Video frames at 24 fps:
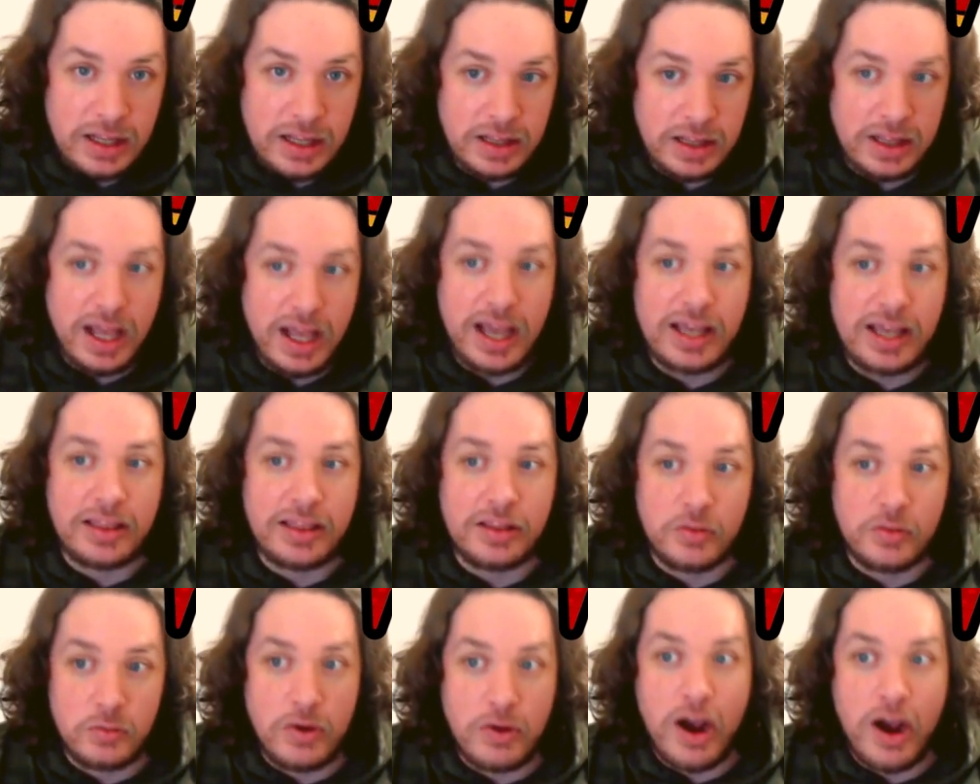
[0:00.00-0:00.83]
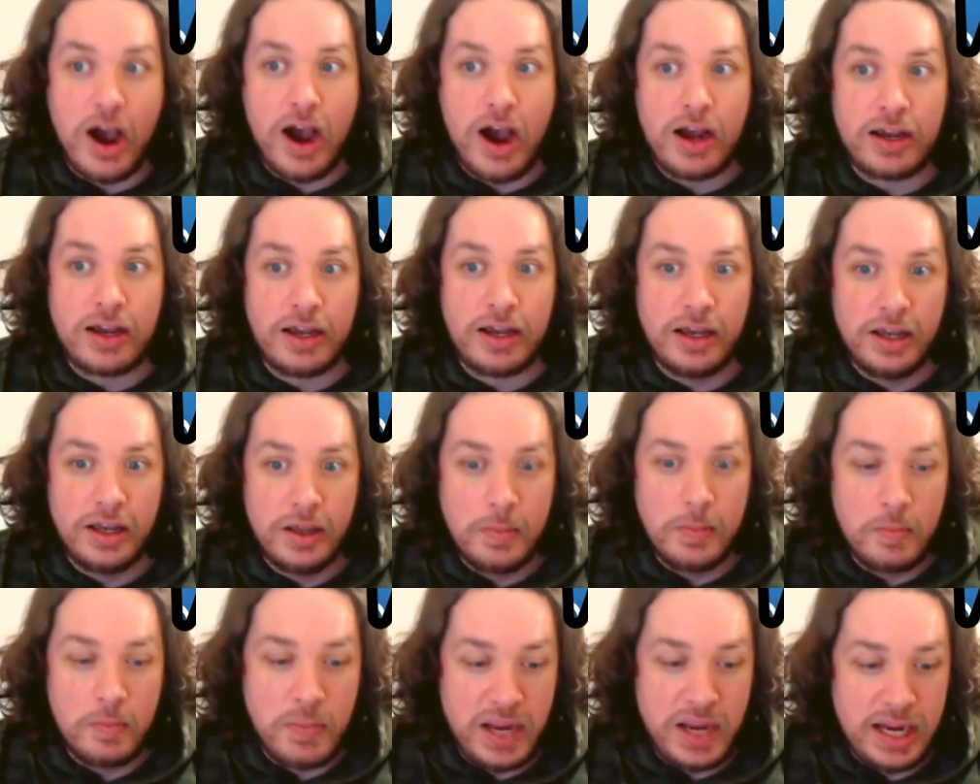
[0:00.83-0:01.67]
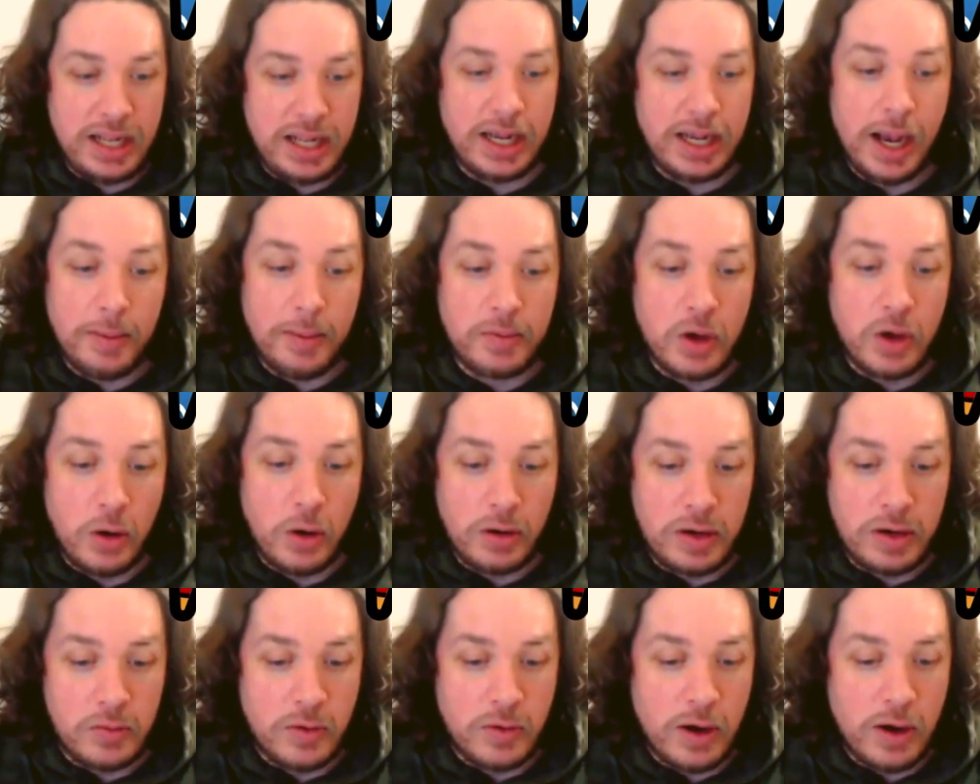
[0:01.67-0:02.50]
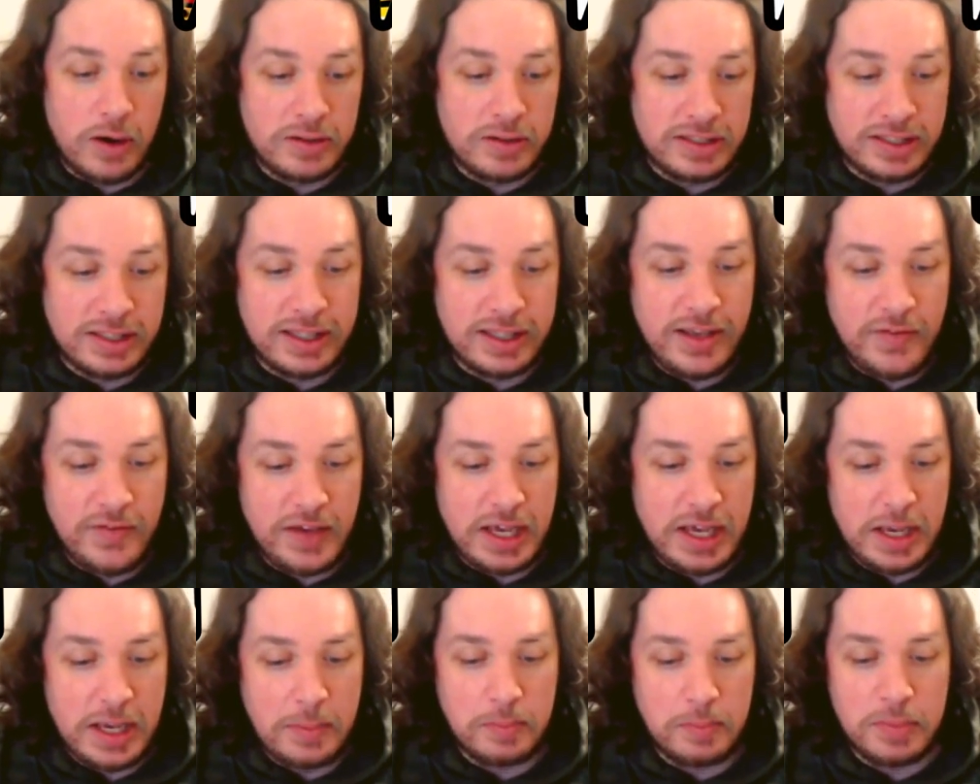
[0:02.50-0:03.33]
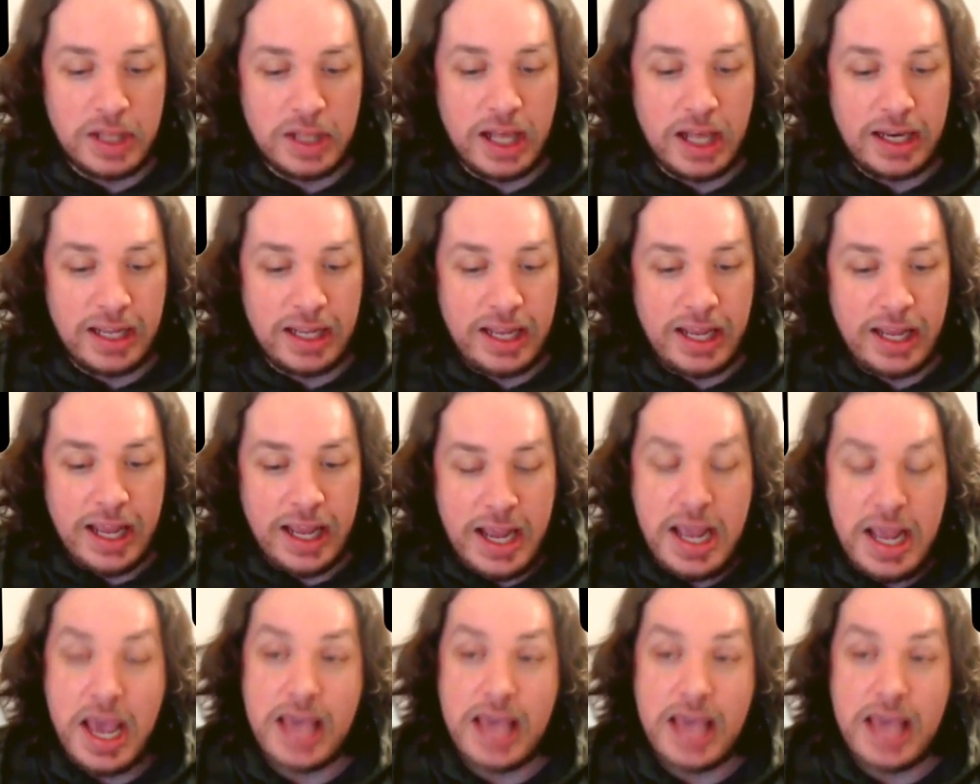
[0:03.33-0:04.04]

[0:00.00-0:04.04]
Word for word: like The Rock beating up Cody Rhodes and leaving him bloody.